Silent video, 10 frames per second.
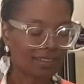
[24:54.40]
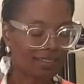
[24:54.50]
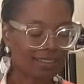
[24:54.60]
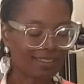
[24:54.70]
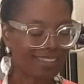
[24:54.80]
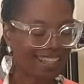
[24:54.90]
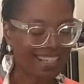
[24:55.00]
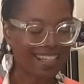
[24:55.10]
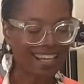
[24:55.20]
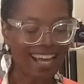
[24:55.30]
So
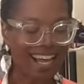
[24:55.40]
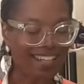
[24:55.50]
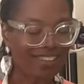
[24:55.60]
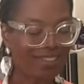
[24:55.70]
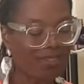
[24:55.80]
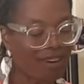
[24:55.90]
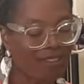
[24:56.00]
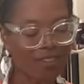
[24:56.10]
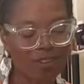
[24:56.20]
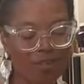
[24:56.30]
yeah,
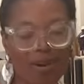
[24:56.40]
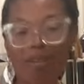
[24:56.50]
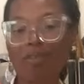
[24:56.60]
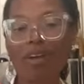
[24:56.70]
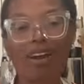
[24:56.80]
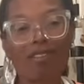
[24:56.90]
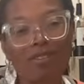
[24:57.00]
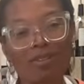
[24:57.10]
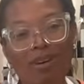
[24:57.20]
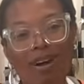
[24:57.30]
whoever you are, wherever
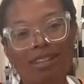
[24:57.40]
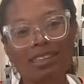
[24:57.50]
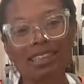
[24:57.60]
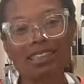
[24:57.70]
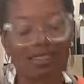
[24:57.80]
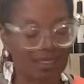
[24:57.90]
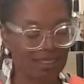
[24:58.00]
you are, just